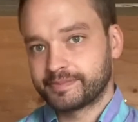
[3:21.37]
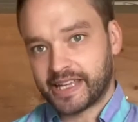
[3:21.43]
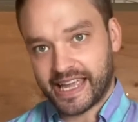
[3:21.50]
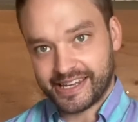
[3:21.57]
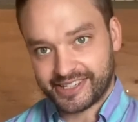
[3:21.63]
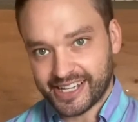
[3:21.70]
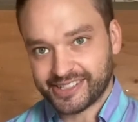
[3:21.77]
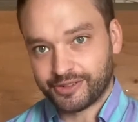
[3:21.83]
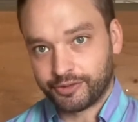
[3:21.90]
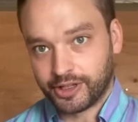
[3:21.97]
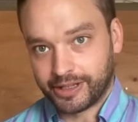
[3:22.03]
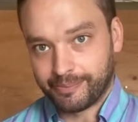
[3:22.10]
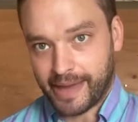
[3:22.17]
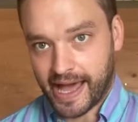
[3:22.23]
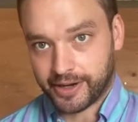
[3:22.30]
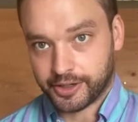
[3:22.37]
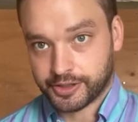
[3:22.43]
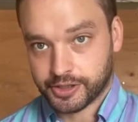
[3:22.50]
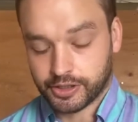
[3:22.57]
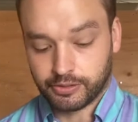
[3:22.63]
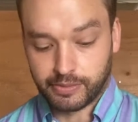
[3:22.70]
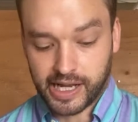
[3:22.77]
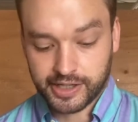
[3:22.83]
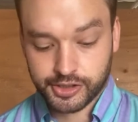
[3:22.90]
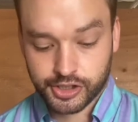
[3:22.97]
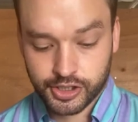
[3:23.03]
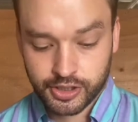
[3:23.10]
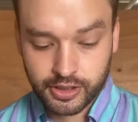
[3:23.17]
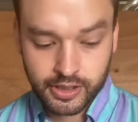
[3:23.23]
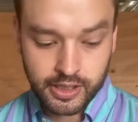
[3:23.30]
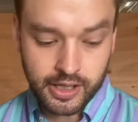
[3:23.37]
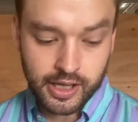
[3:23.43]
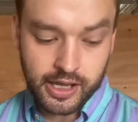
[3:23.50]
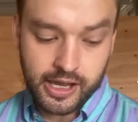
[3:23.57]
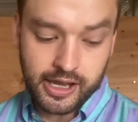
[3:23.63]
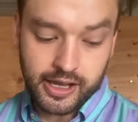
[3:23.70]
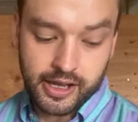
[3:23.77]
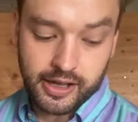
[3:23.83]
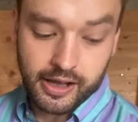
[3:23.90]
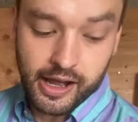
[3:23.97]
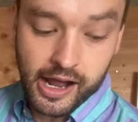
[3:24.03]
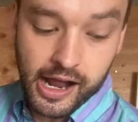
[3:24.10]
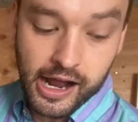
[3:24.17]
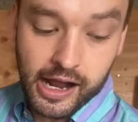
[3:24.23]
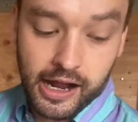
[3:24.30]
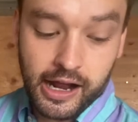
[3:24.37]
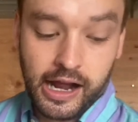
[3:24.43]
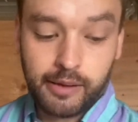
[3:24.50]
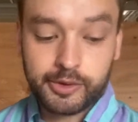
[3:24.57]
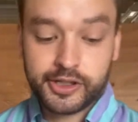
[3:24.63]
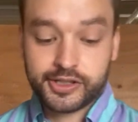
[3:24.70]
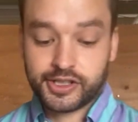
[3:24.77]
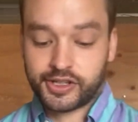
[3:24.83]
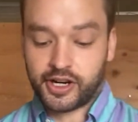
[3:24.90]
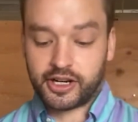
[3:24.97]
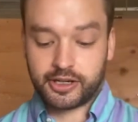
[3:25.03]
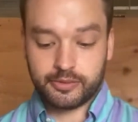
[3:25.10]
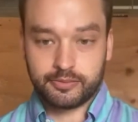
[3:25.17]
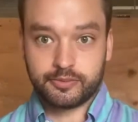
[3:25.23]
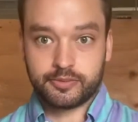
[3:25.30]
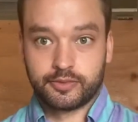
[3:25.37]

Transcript: doesn't really matter too much. I'm going to start